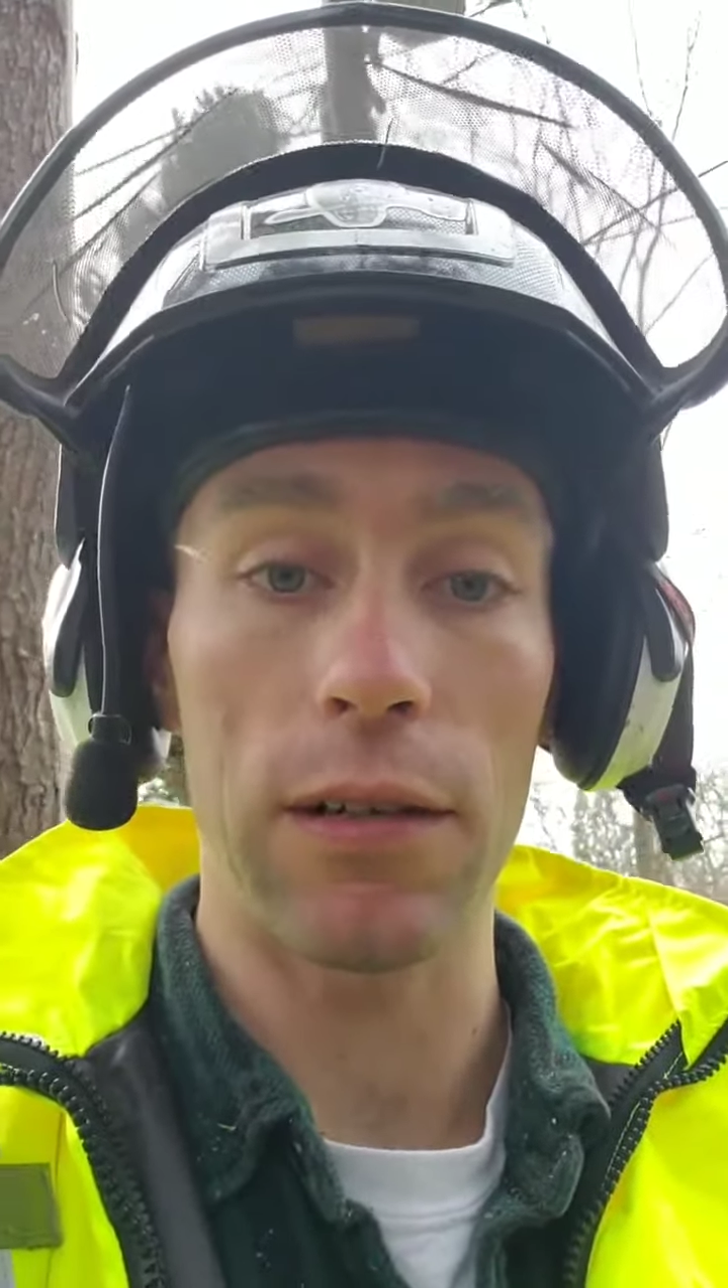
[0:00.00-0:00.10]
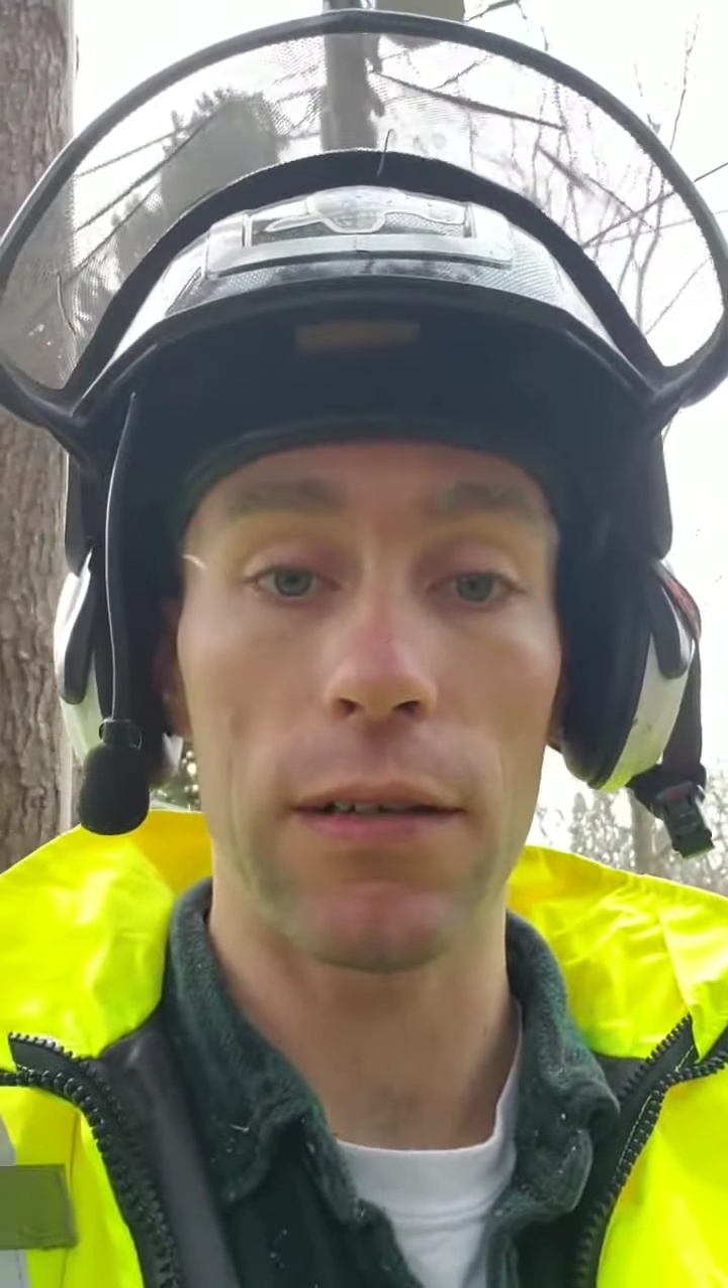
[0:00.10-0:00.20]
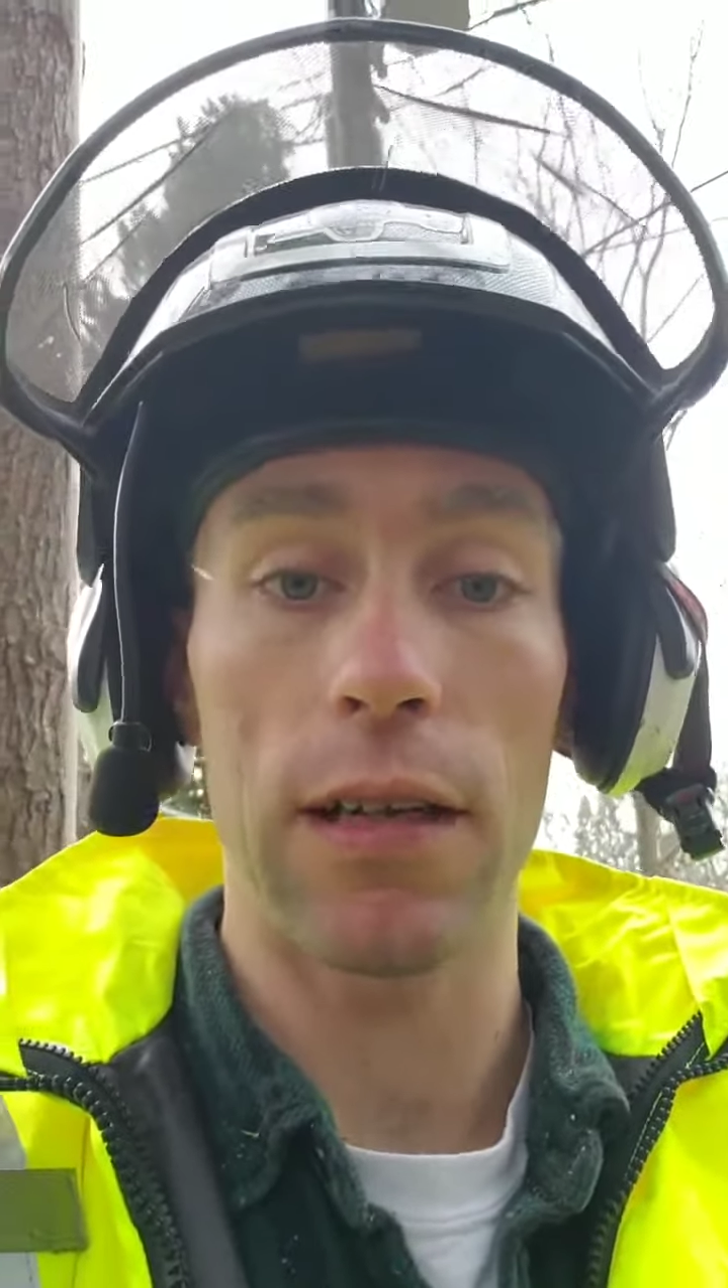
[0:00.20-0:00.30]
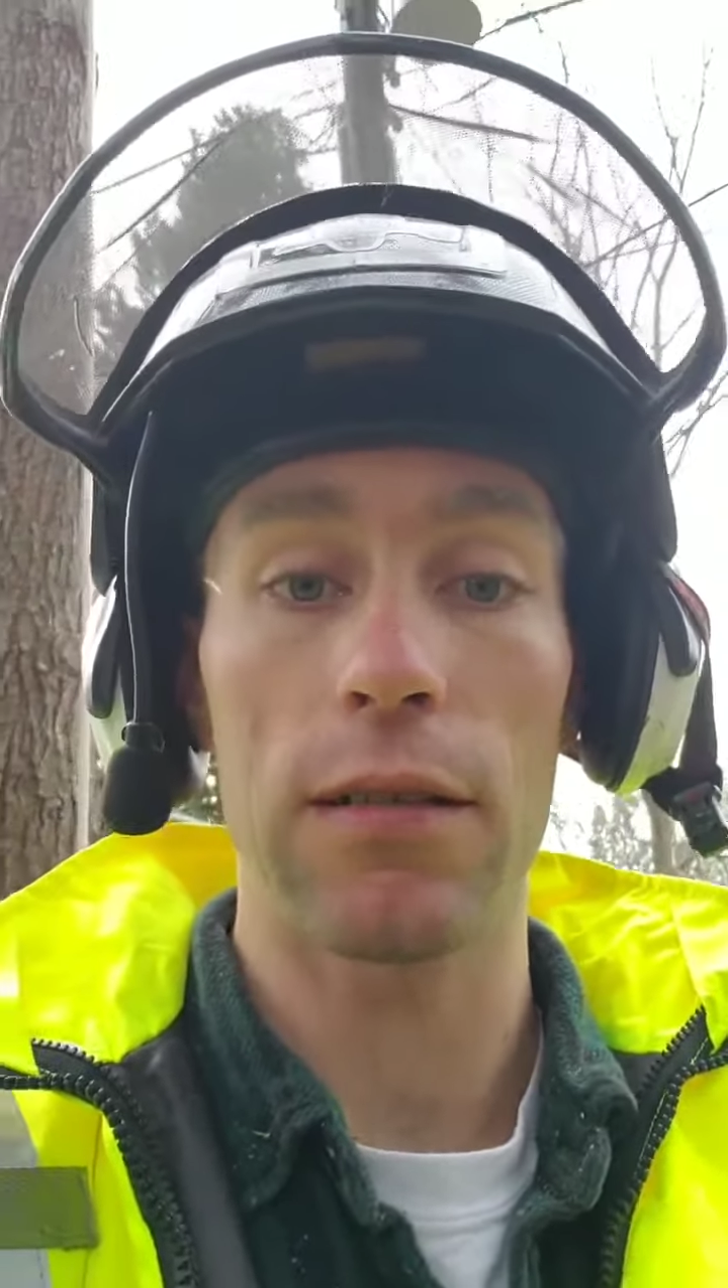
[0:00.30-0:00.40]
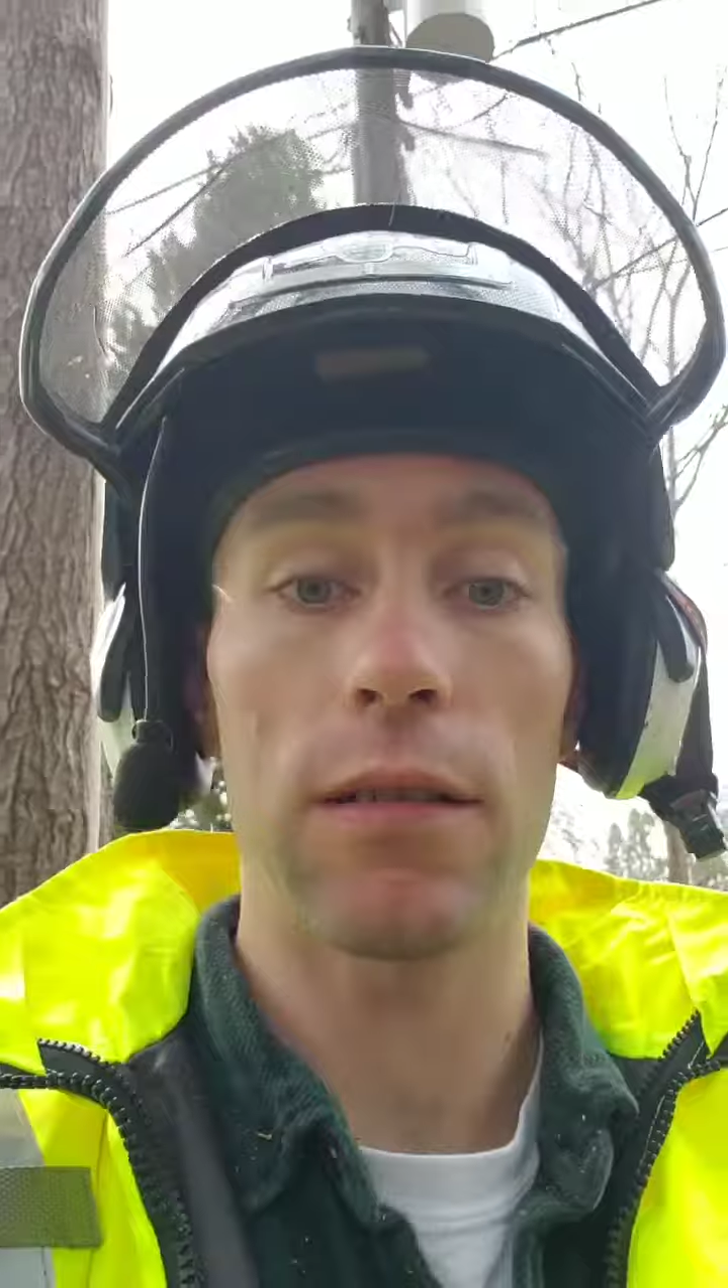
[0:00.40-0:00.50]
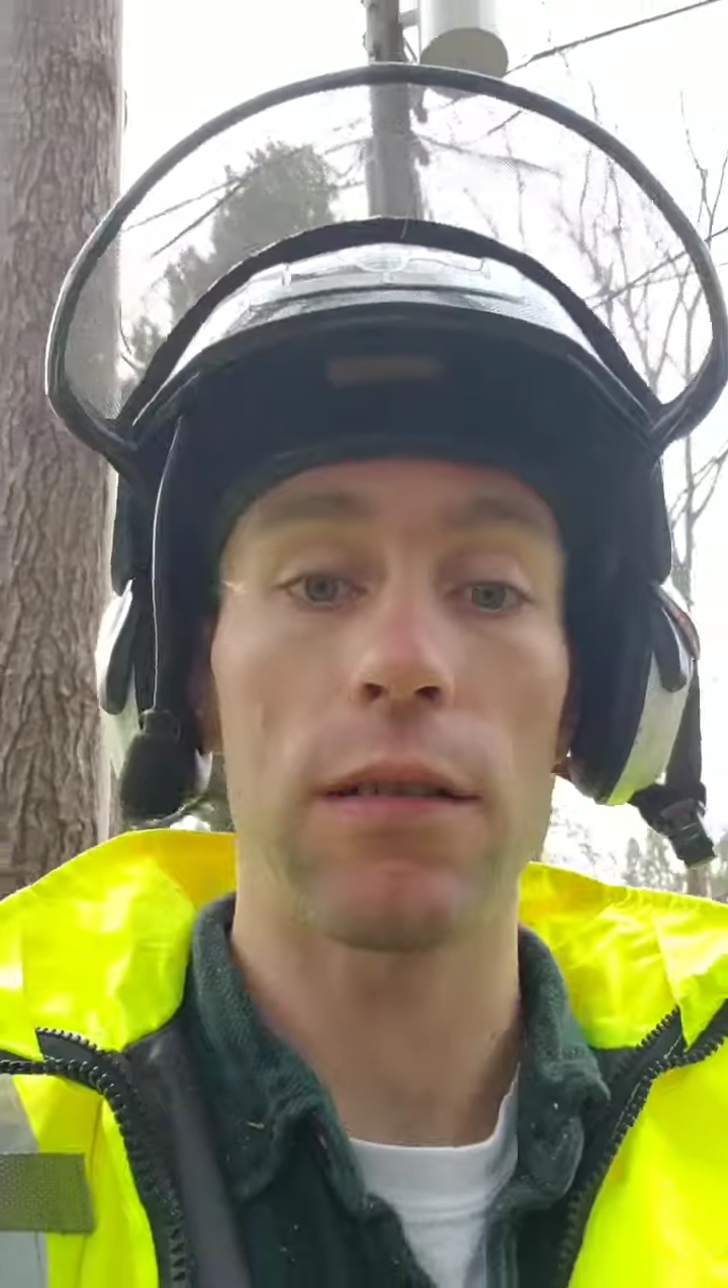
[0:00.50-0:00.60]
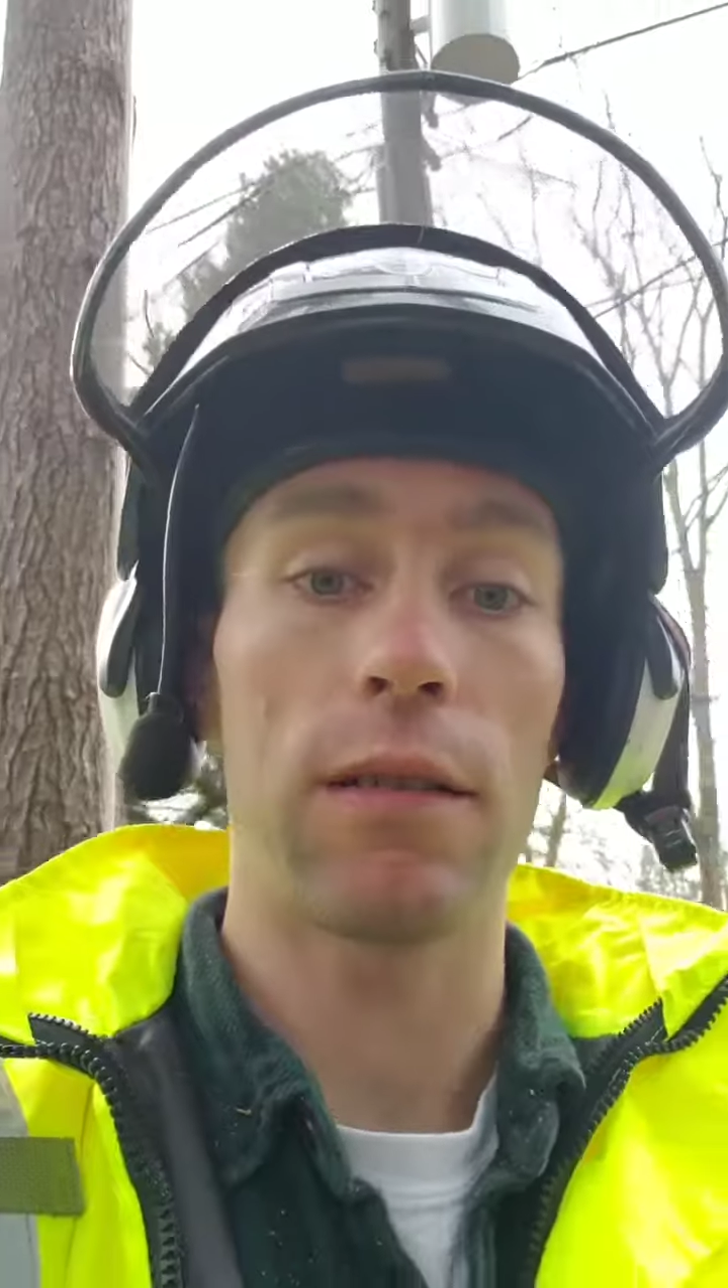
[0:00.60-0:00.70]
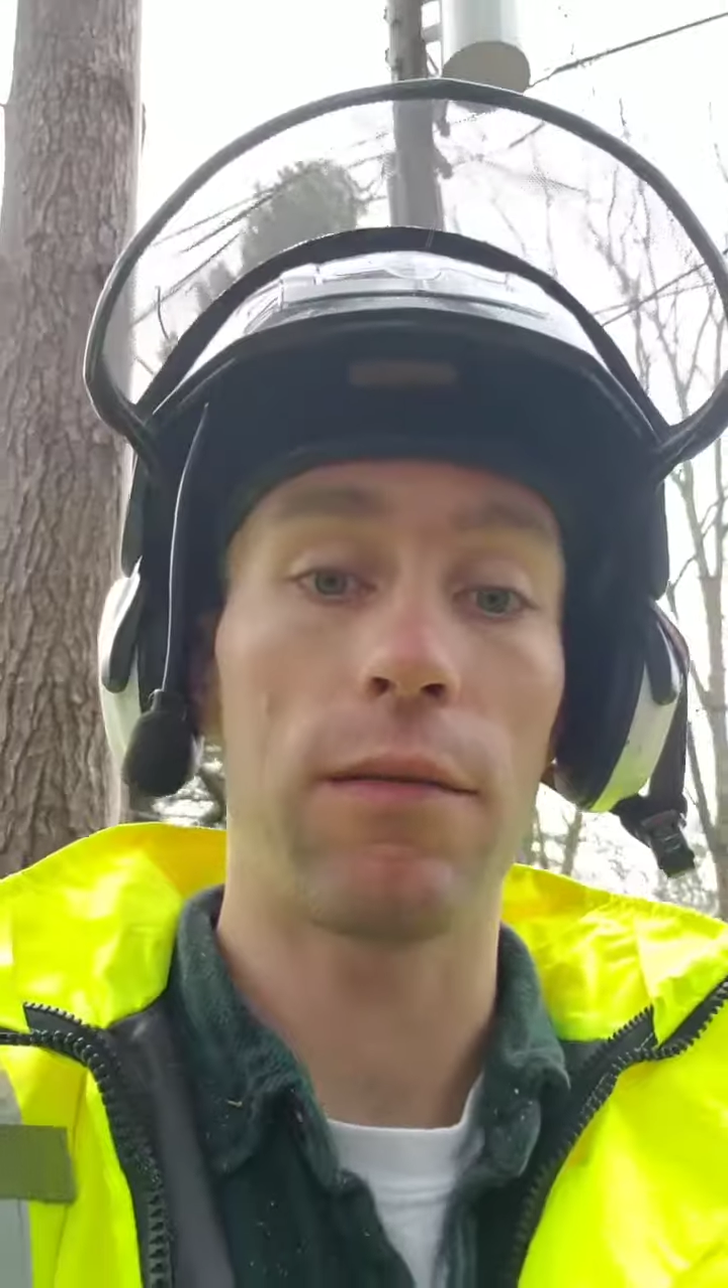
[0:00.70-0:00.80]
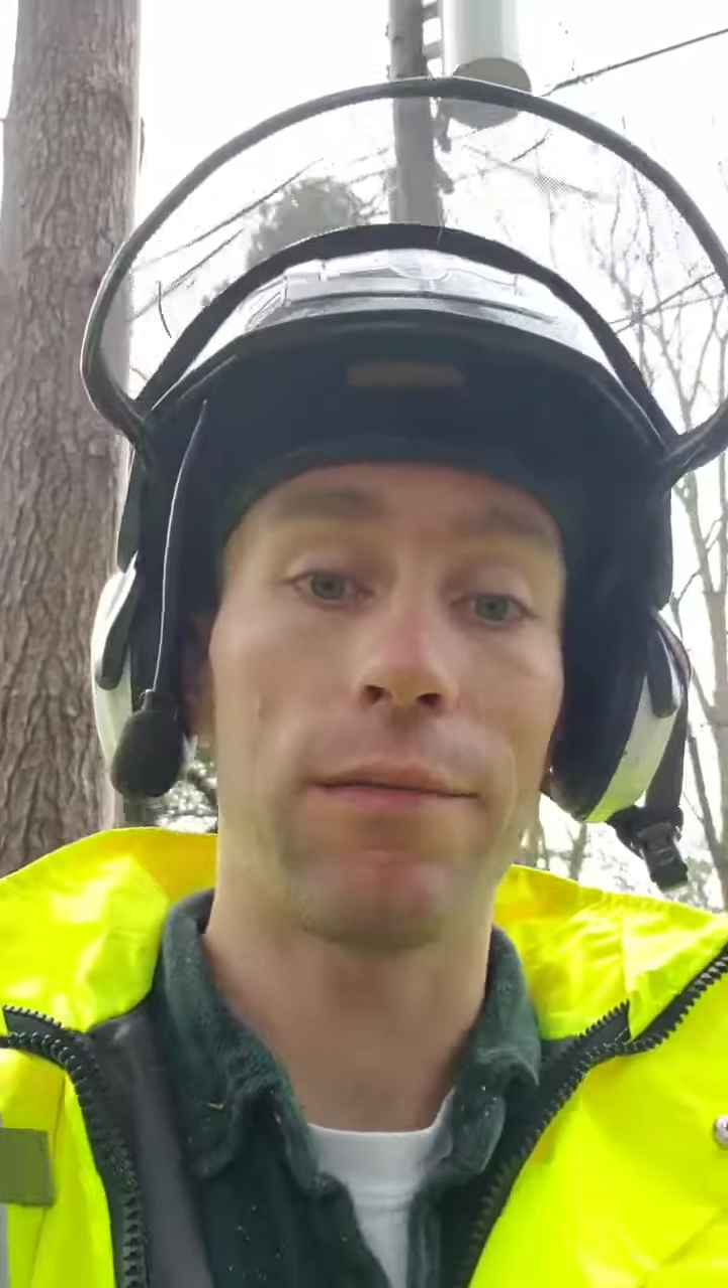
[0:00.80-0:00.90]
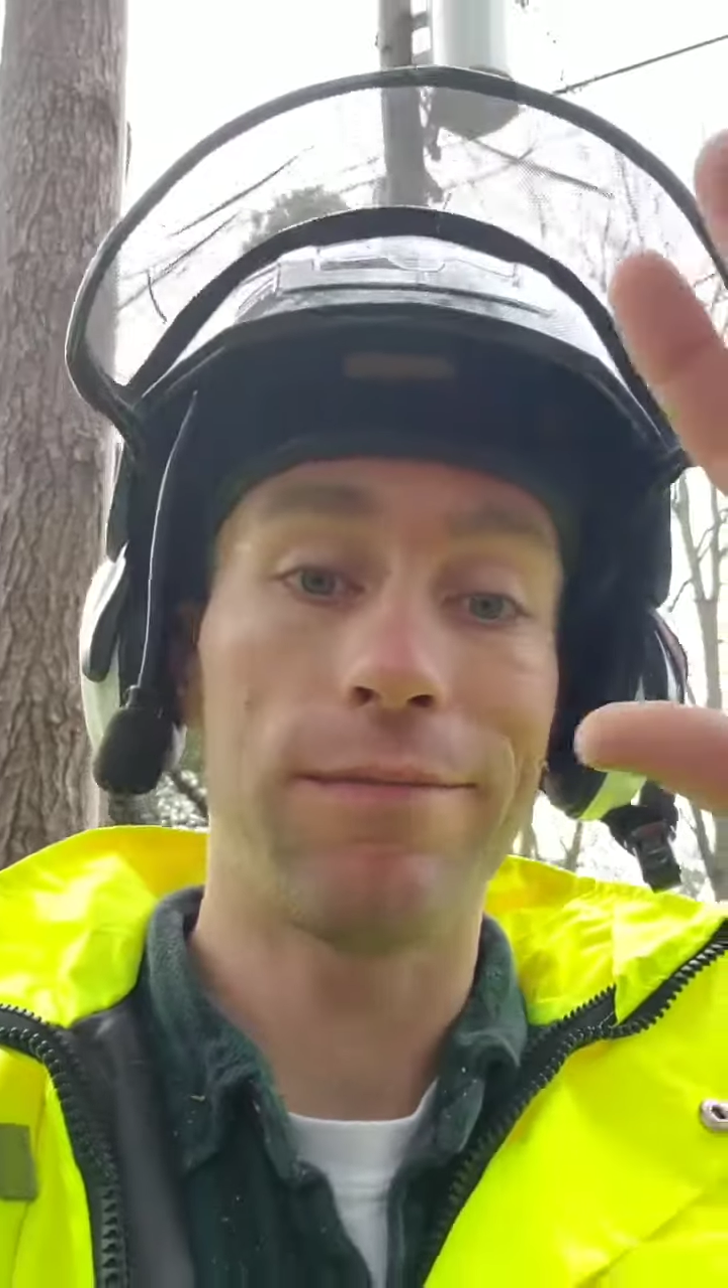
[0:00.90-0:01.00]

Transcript: attention and